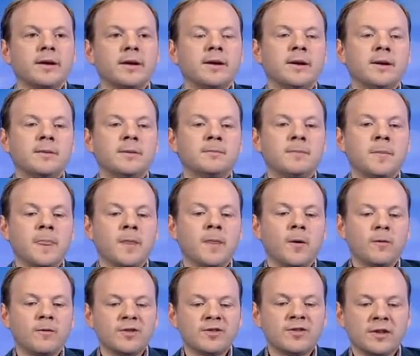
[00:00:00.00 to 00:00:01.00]

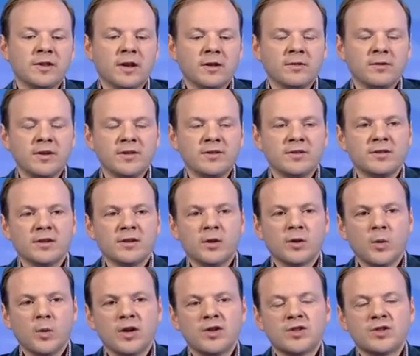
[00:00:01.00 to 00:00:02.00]
Obviously, that raises the
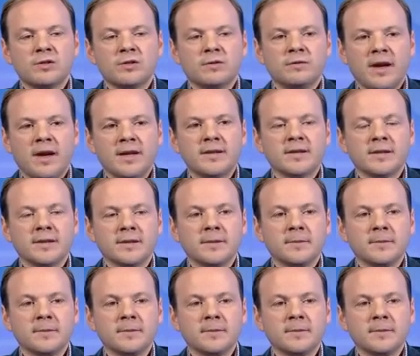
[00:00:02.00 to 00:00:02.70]
question of vetting.